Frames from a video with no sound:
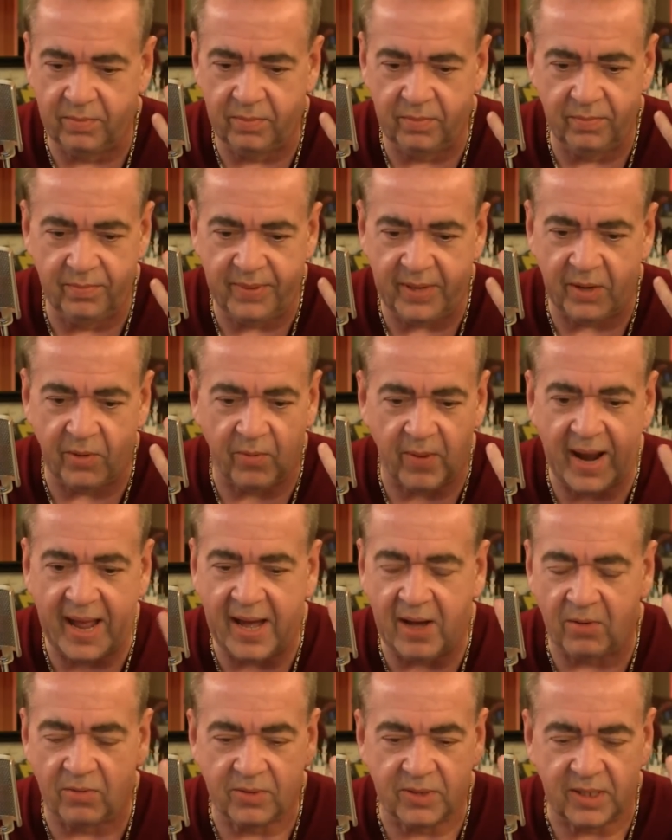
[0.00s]
been
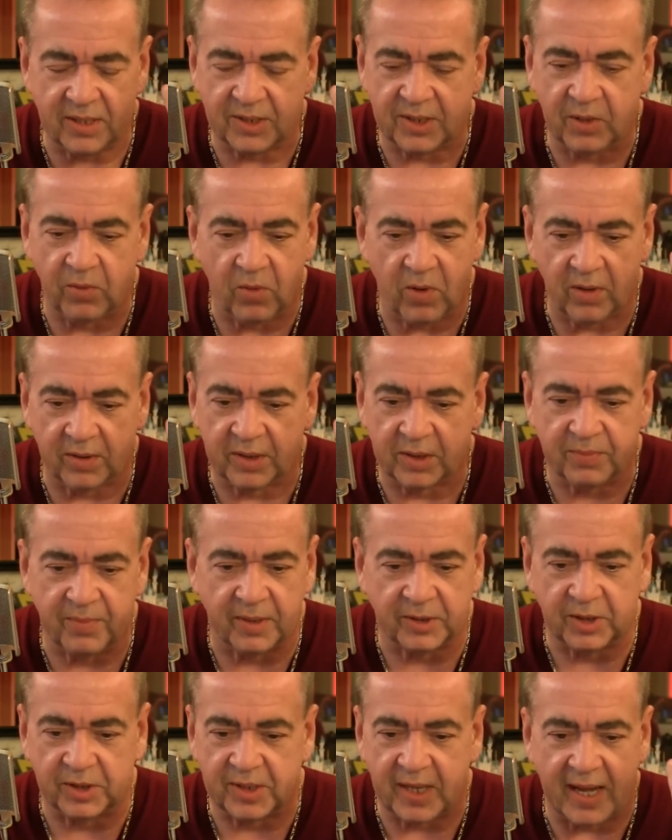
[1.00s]
around Disney World as
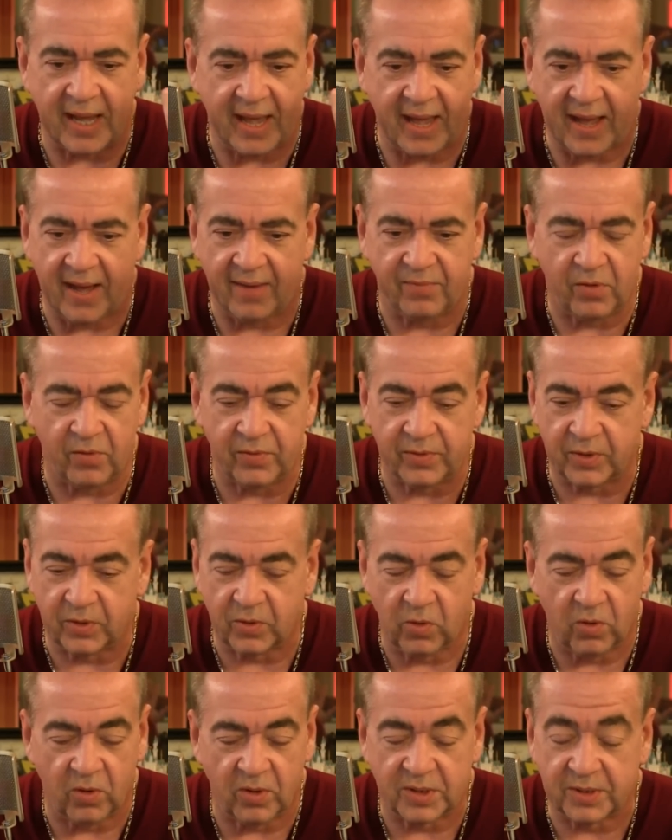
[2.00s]
much as I have over the
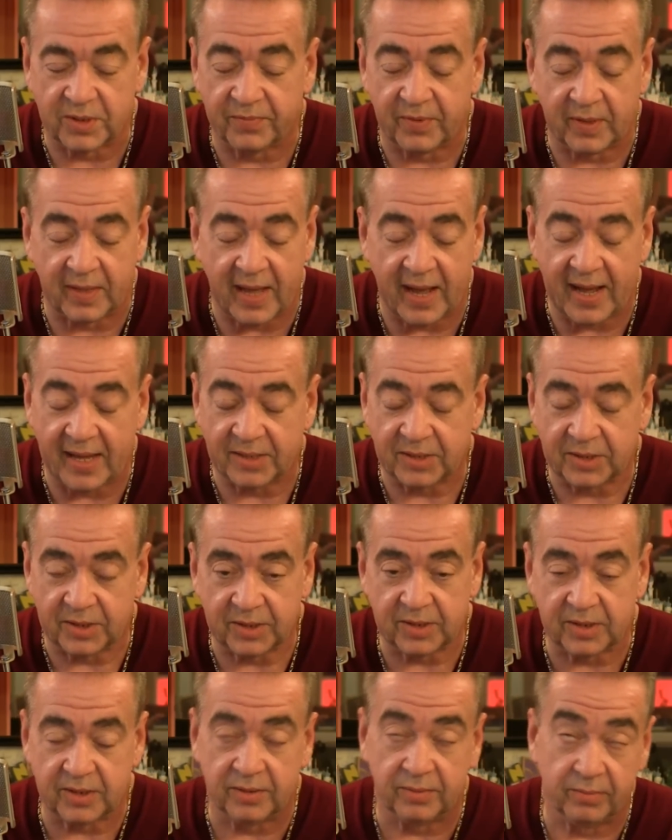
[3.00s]
course of the
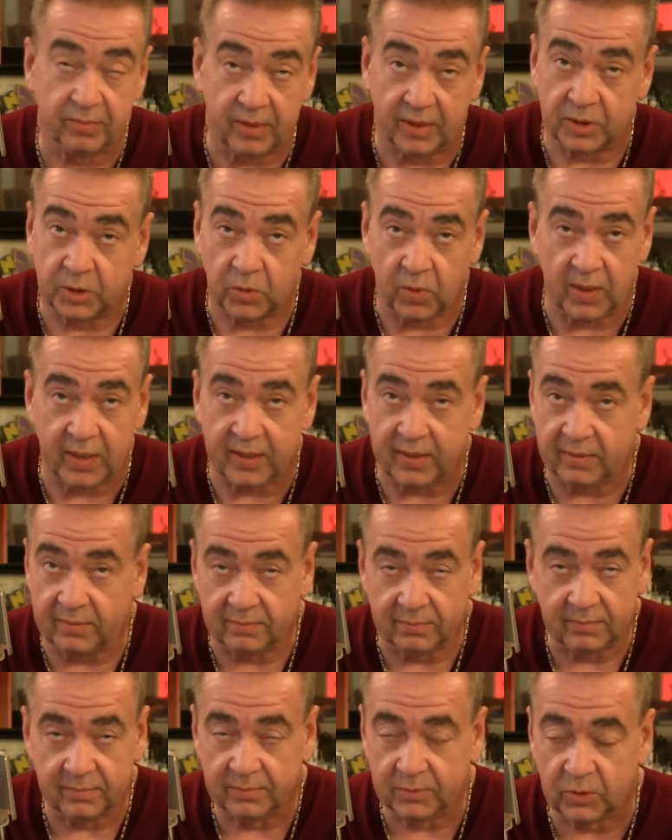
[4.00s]
last
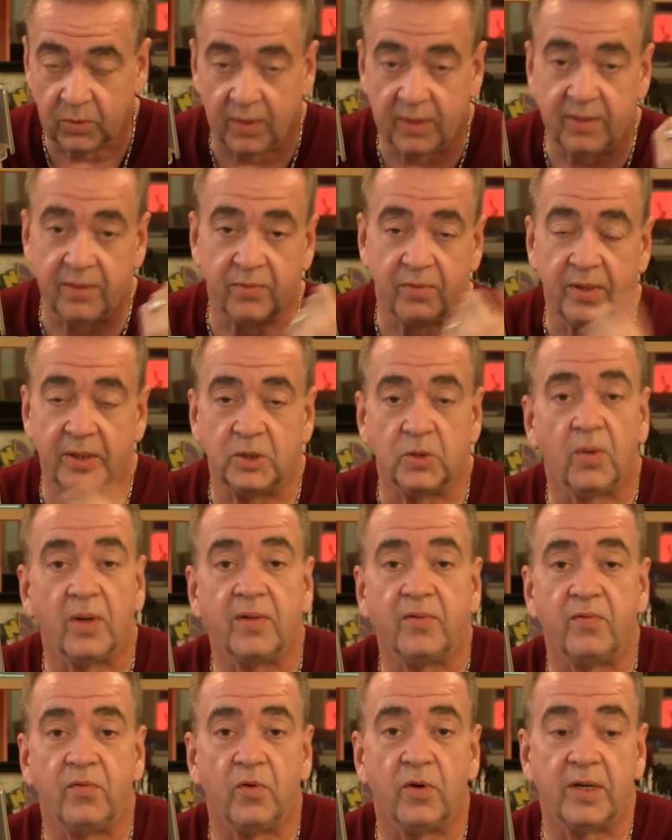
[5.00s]

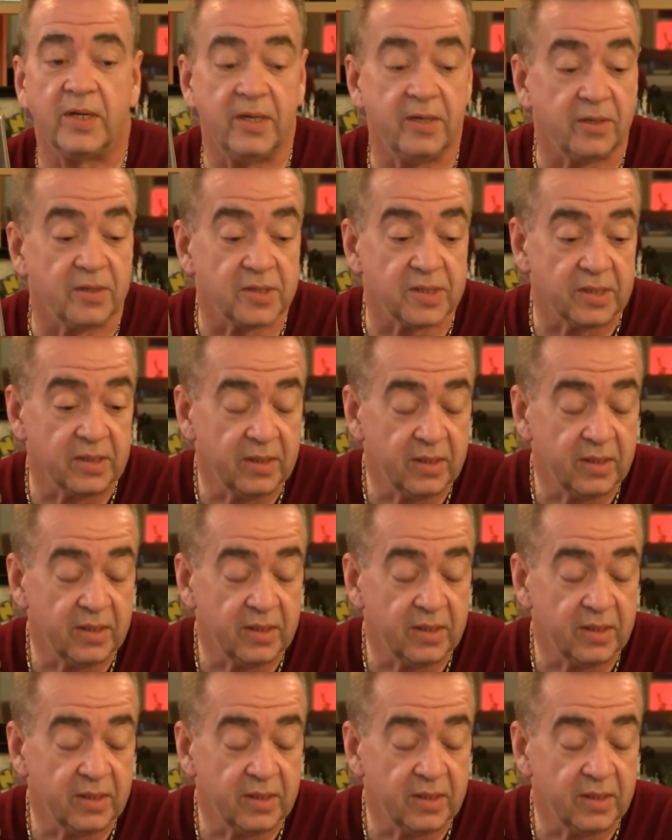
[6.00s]
24 years,